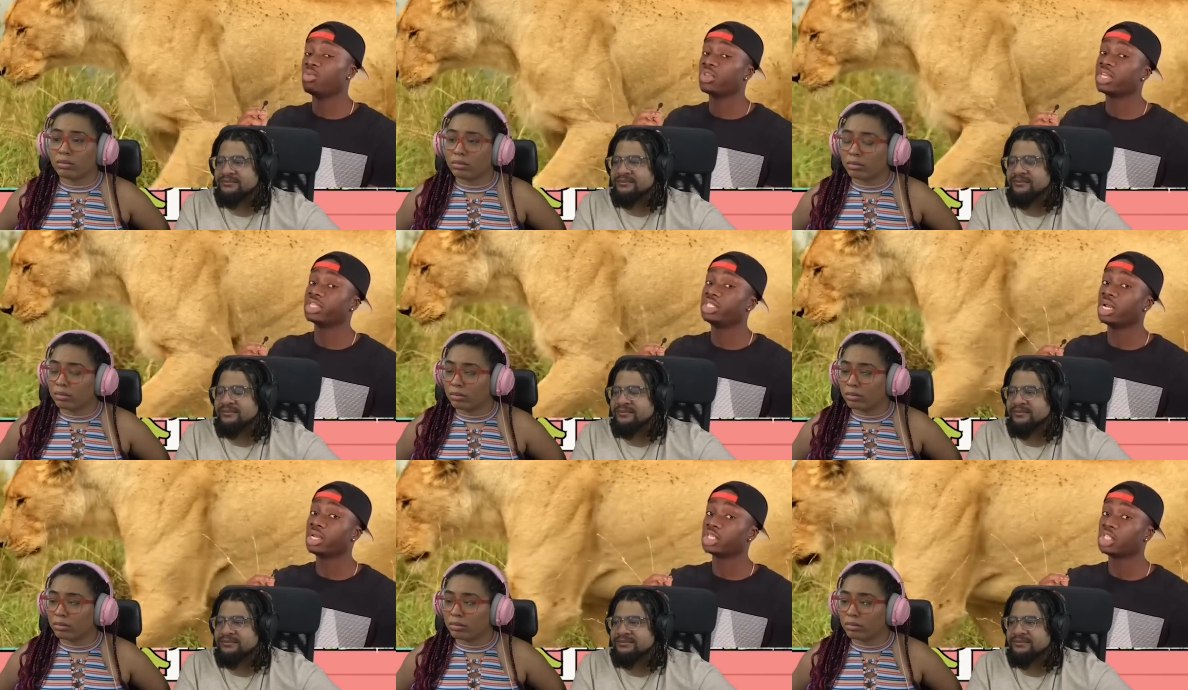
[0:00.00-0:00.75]
Speaker 1: with as
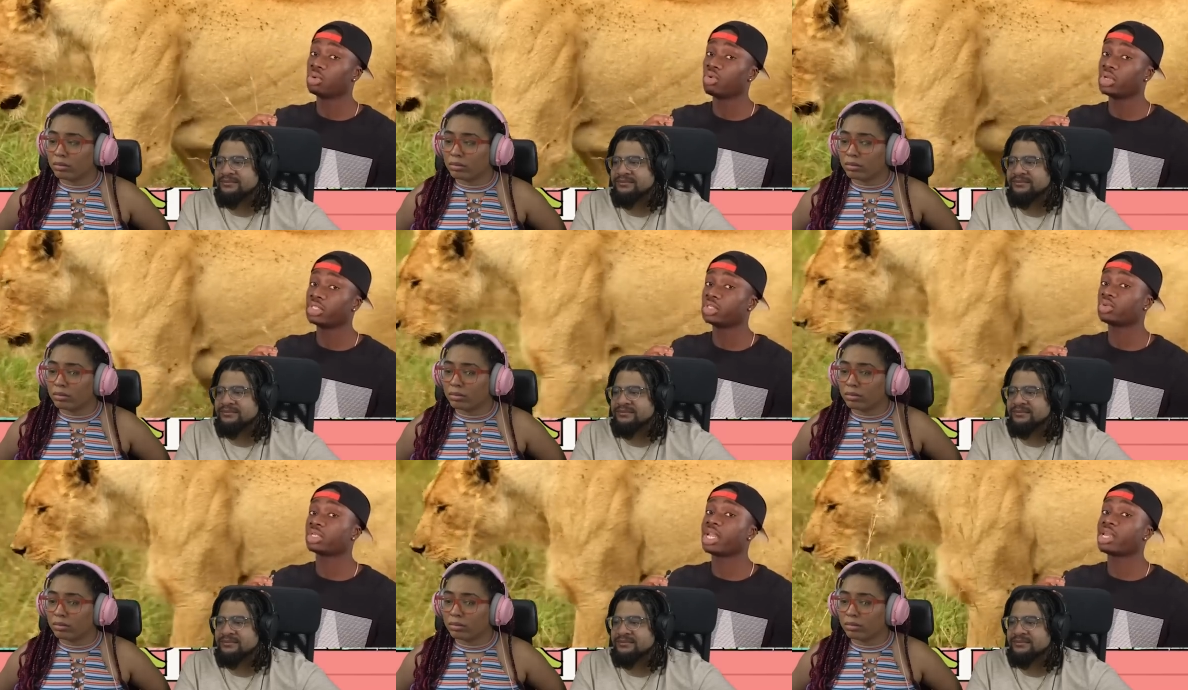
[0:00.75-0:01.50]
young as she was,
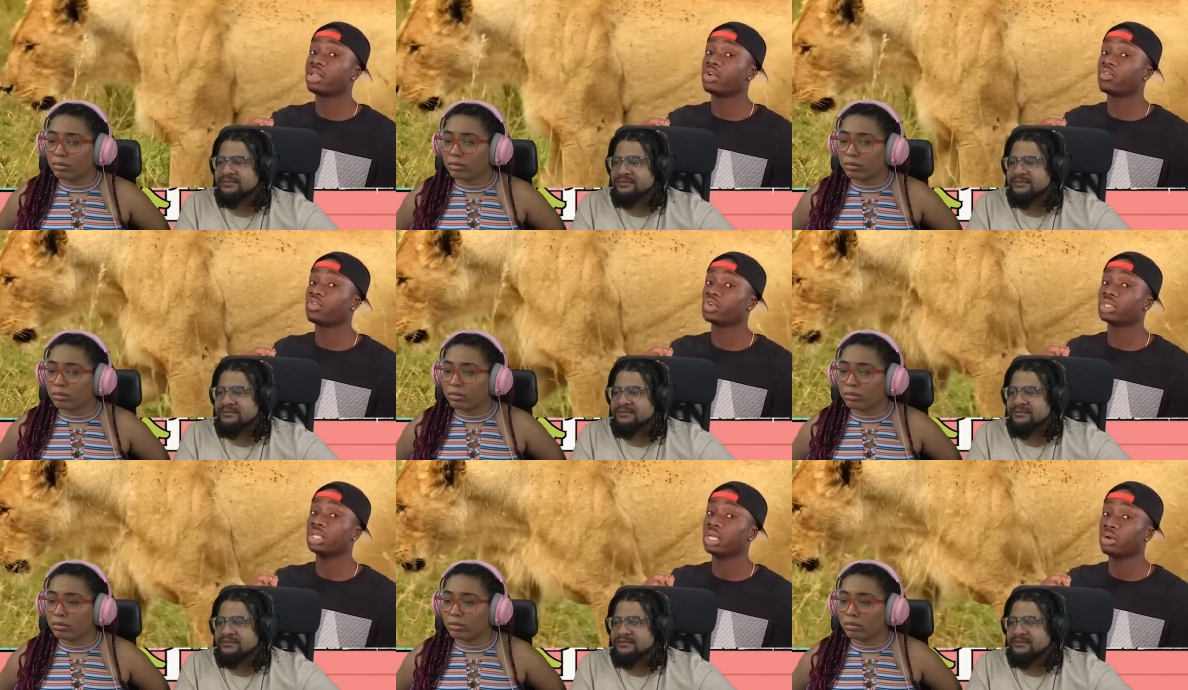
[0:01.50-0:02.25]
this was likely her
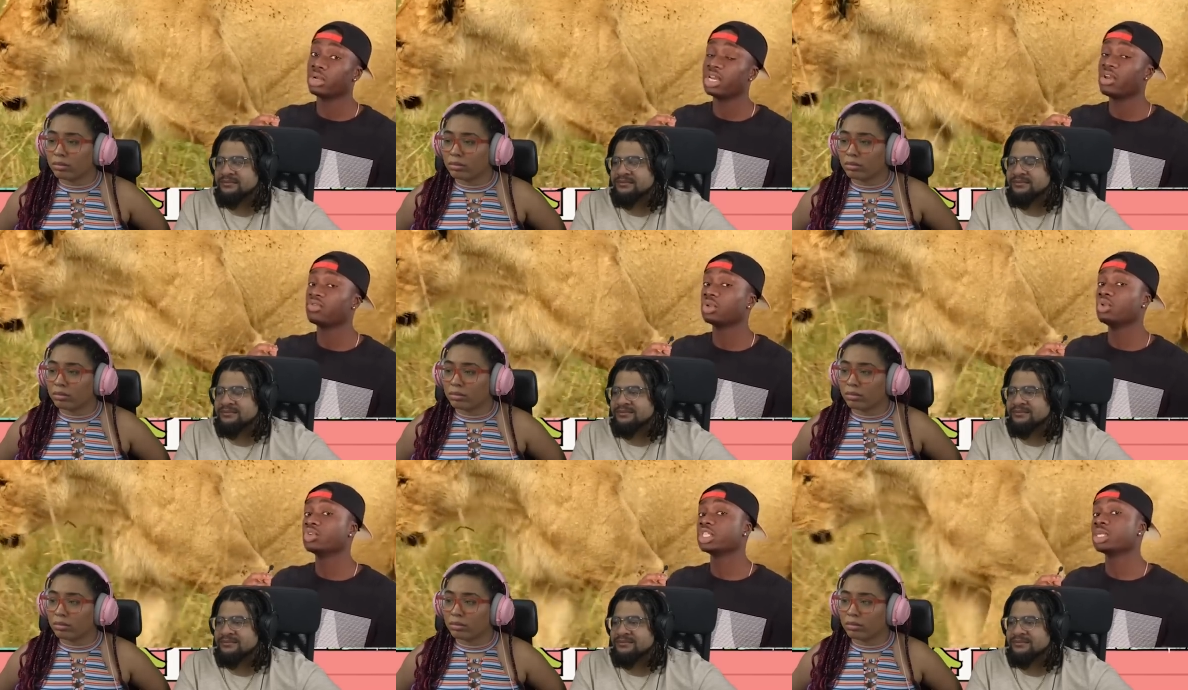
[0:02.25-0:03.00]
first litter, and after
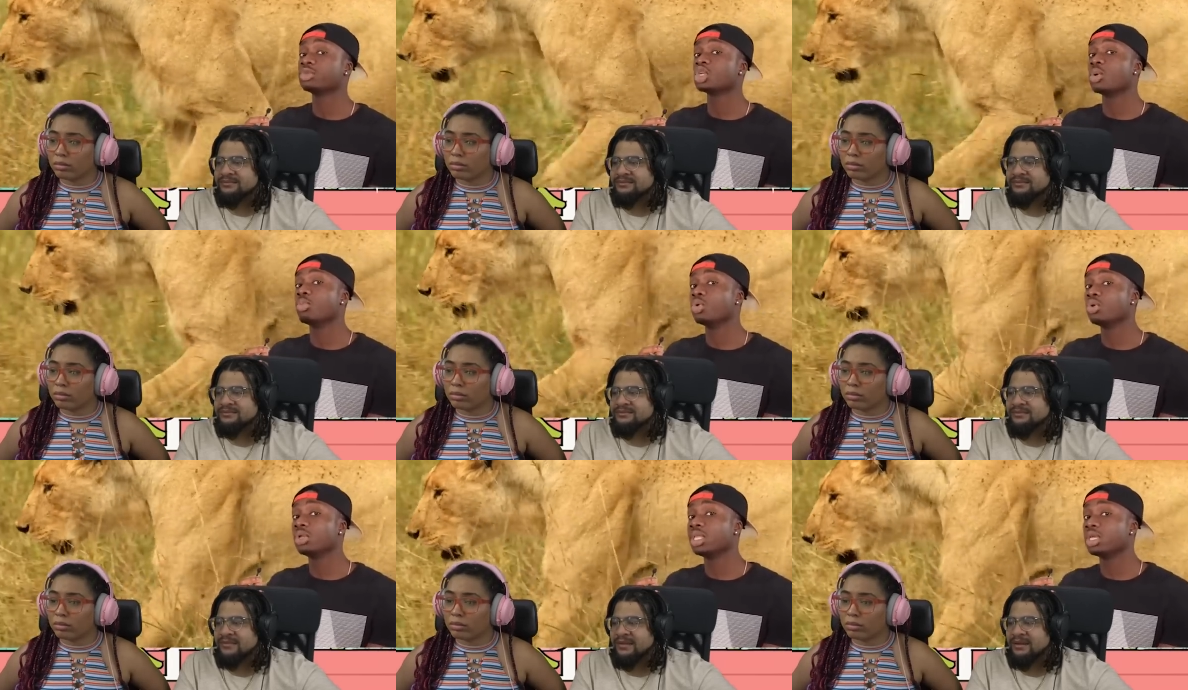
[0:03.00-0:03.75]
losing them so
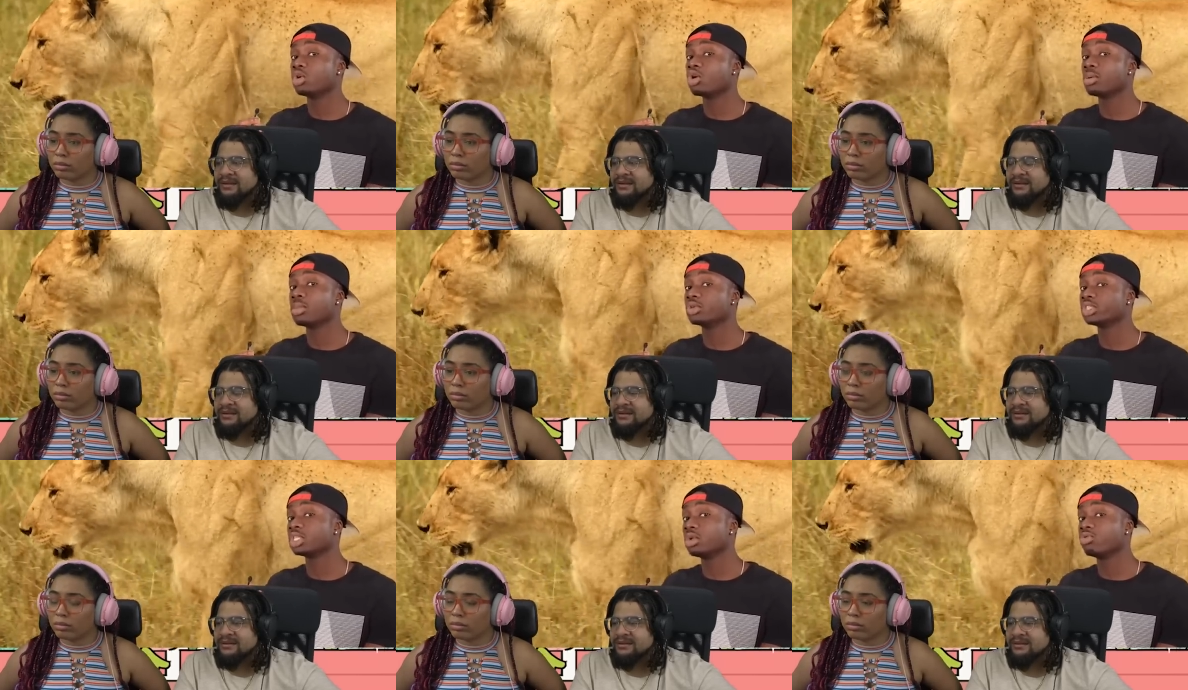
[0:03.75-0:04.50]
brutally and
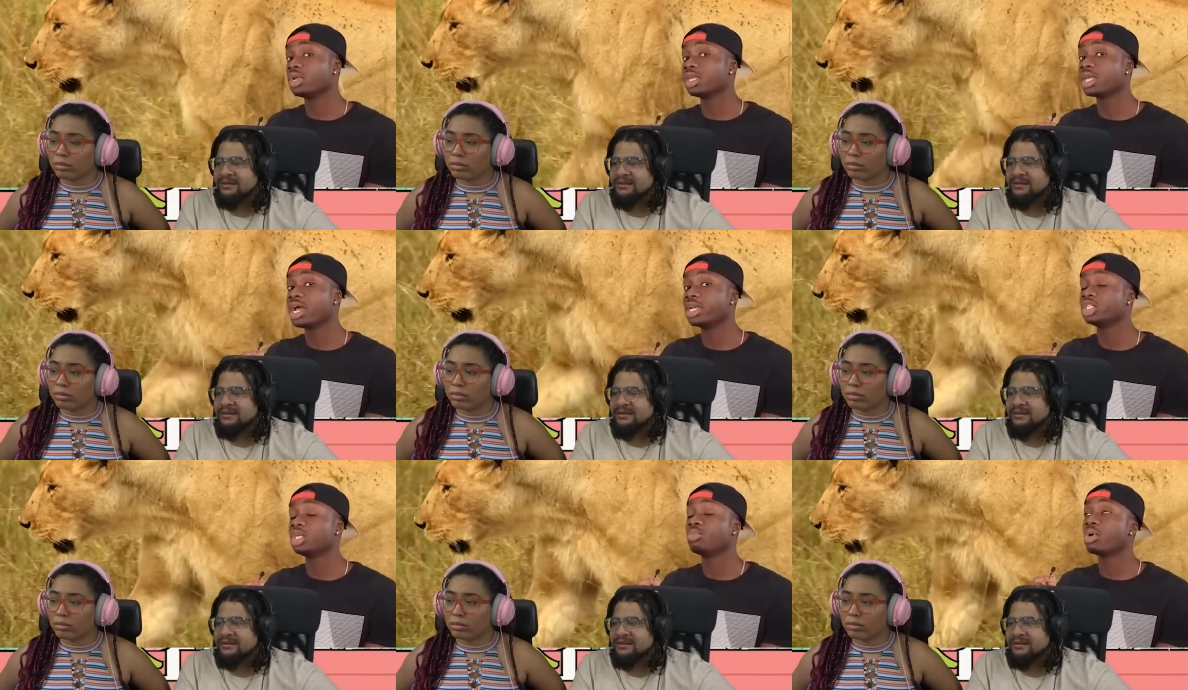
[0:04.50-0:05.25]
hormones still running high,
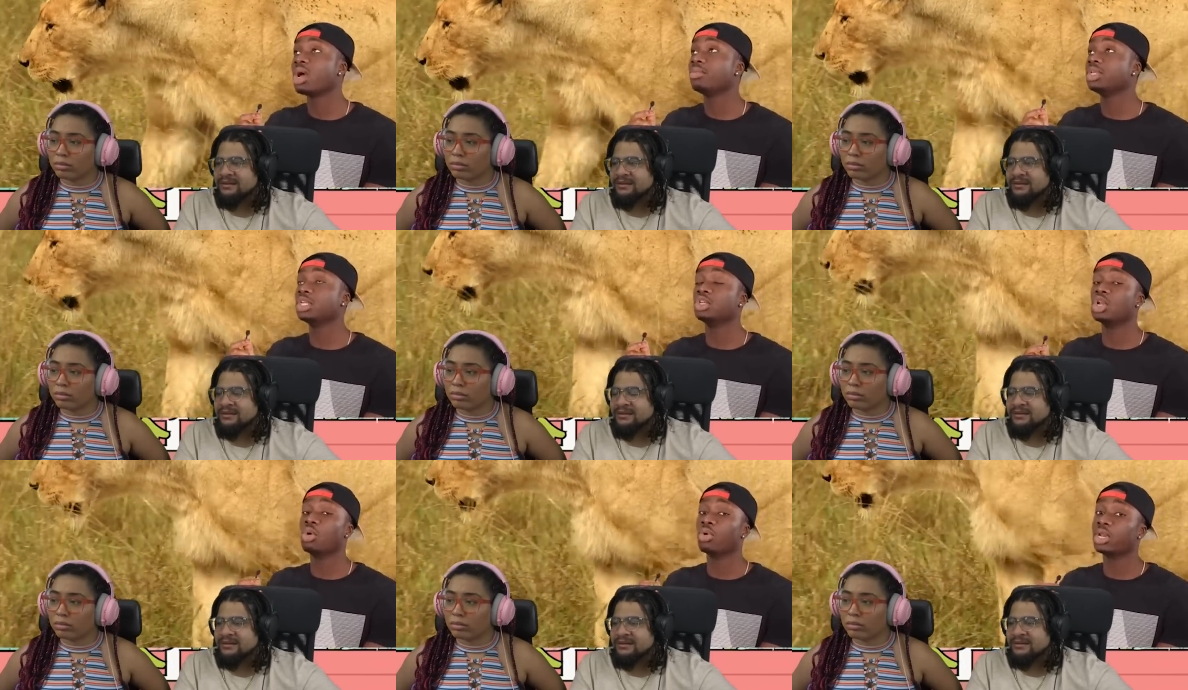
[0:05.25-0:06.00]
she probably
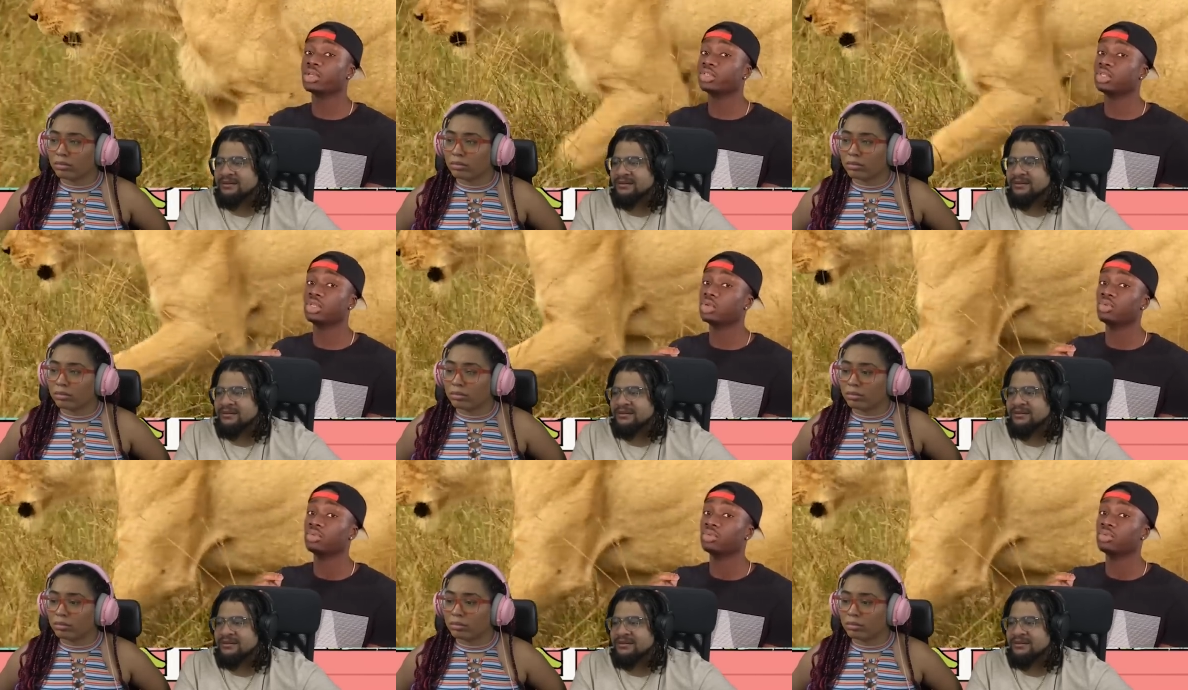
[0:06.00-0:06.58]
didn't know what else to do.